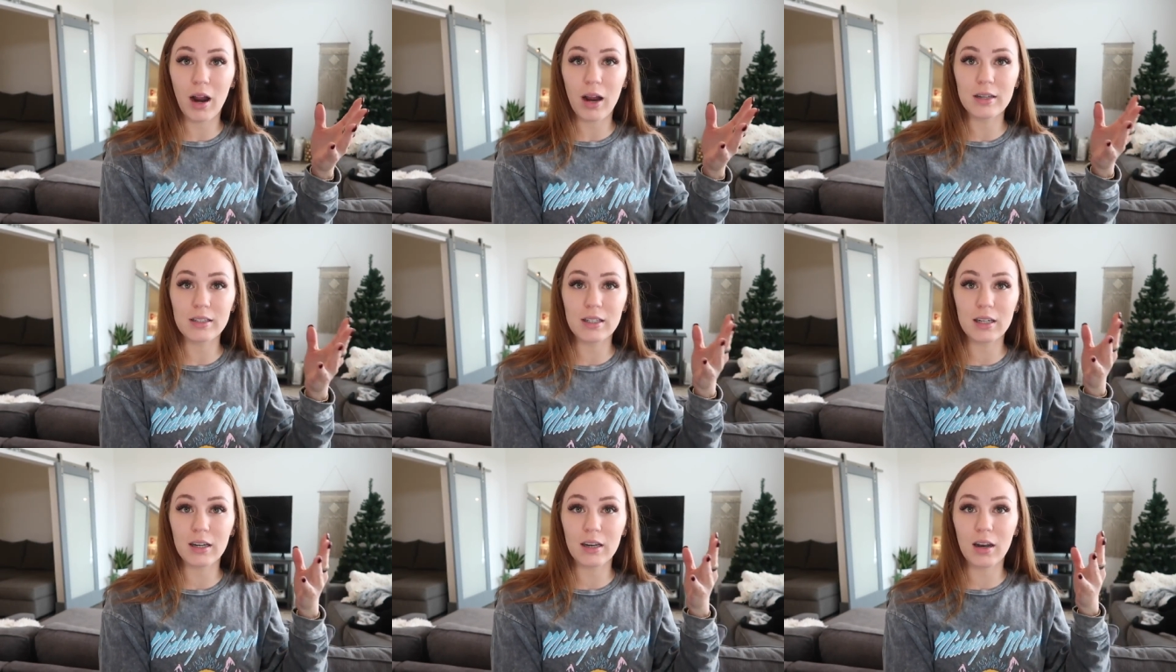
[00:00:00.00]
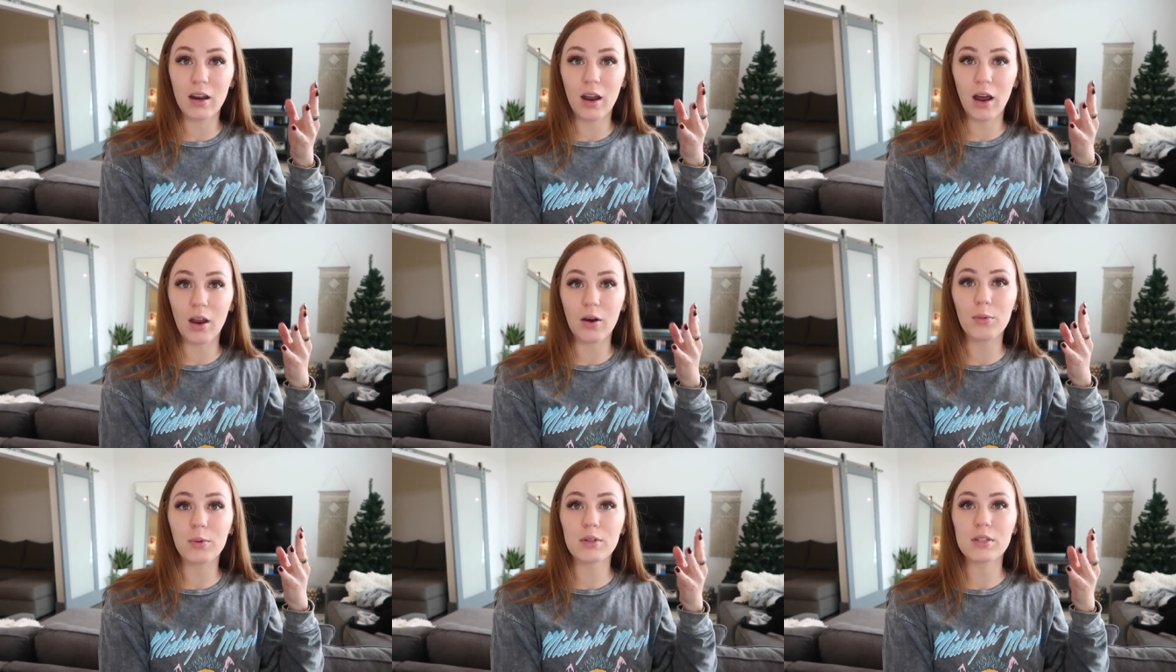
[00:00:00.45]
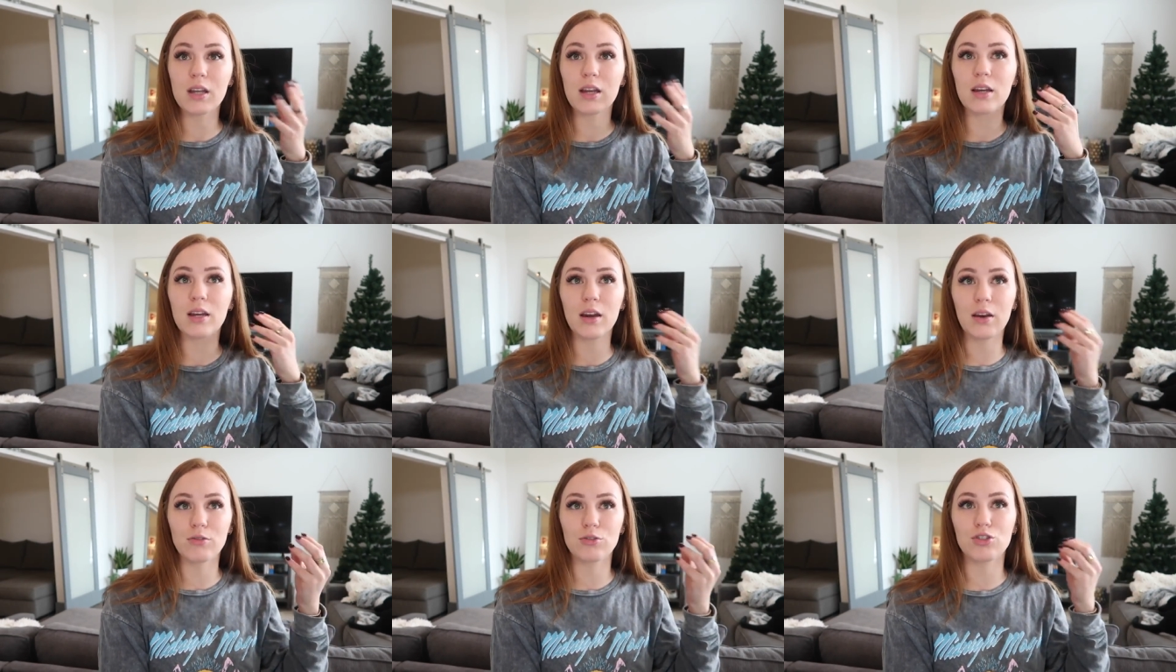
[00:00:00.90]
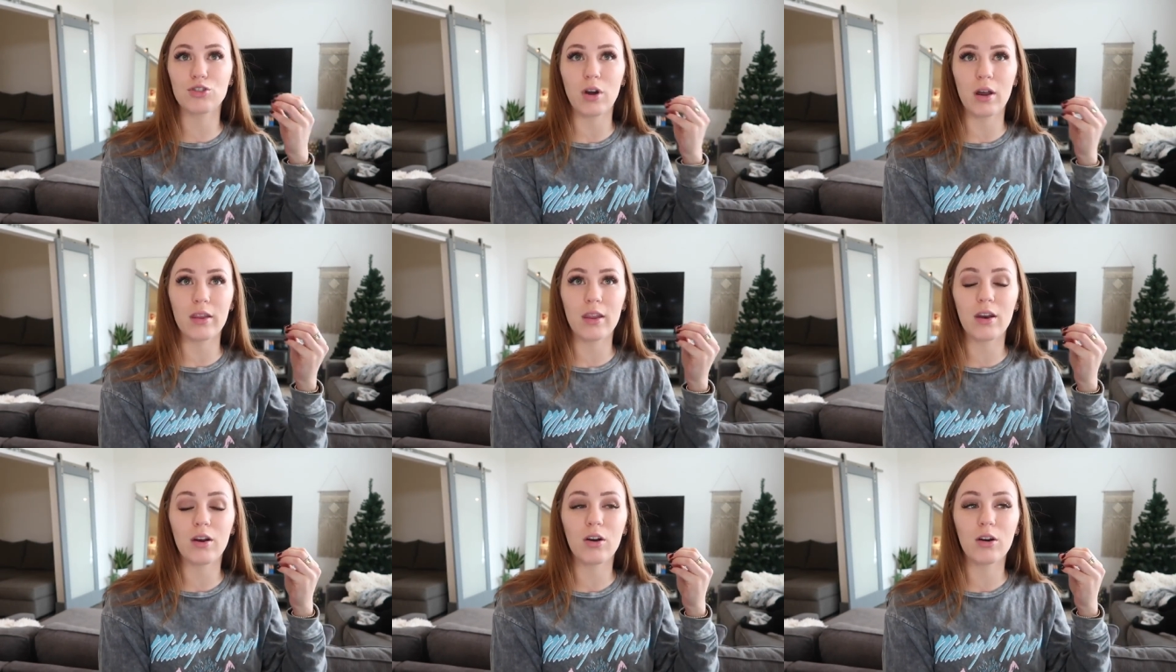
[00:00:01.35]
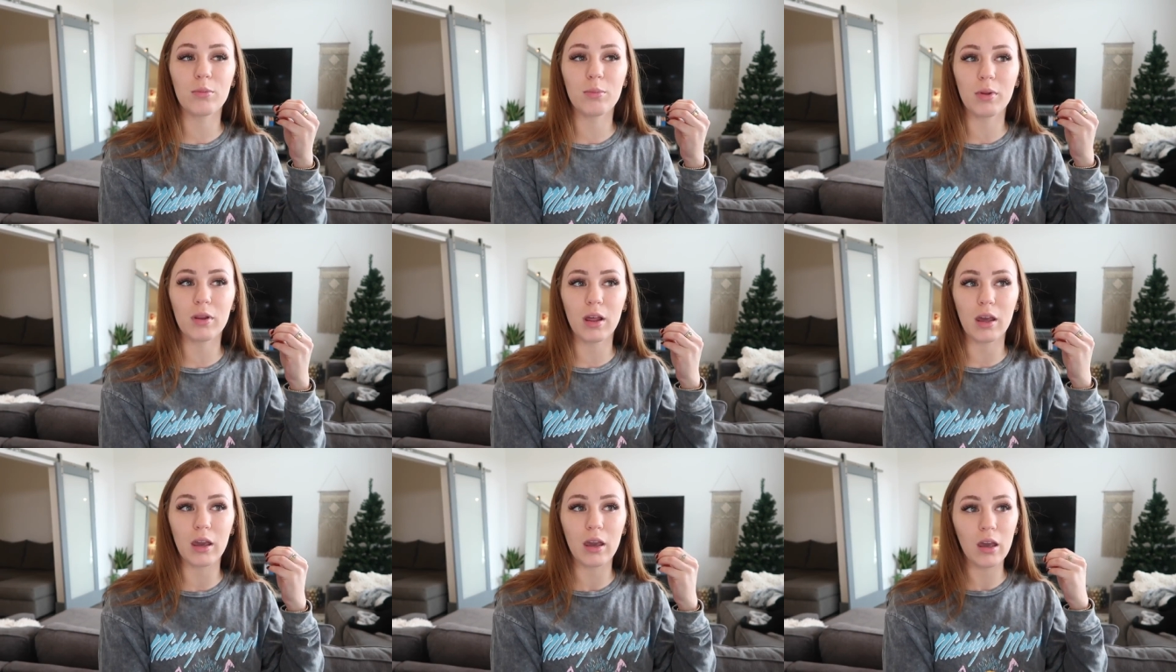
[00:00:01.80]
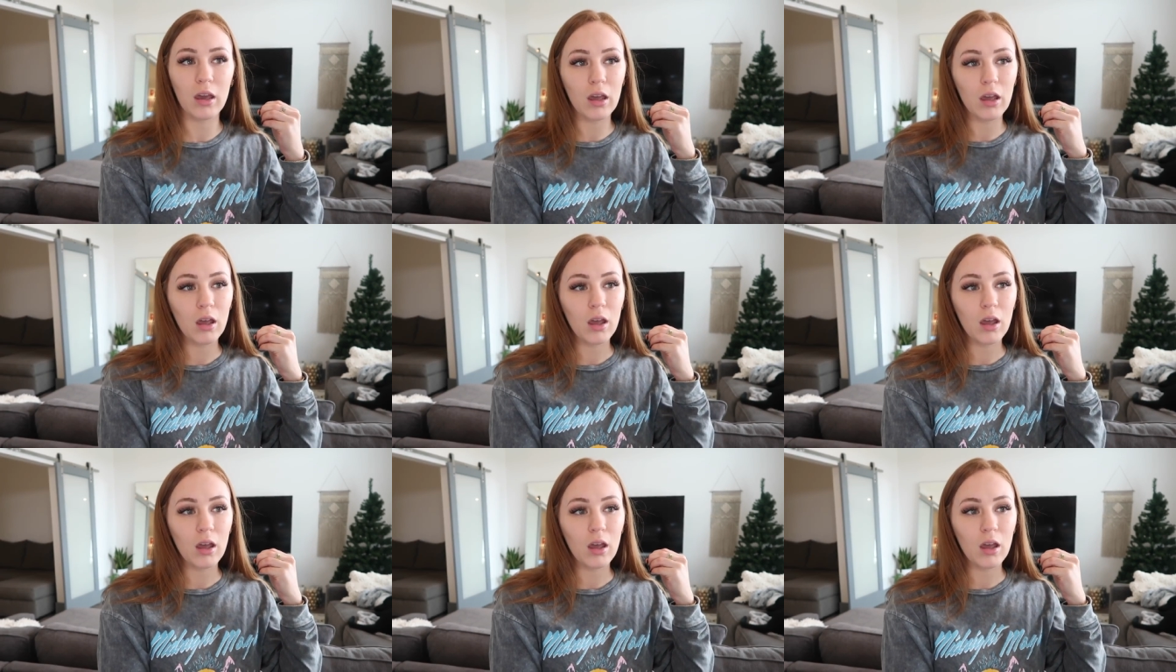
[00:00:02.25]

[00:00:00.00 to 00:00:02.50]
I don't want to say I didn't have to try that hard, but, like,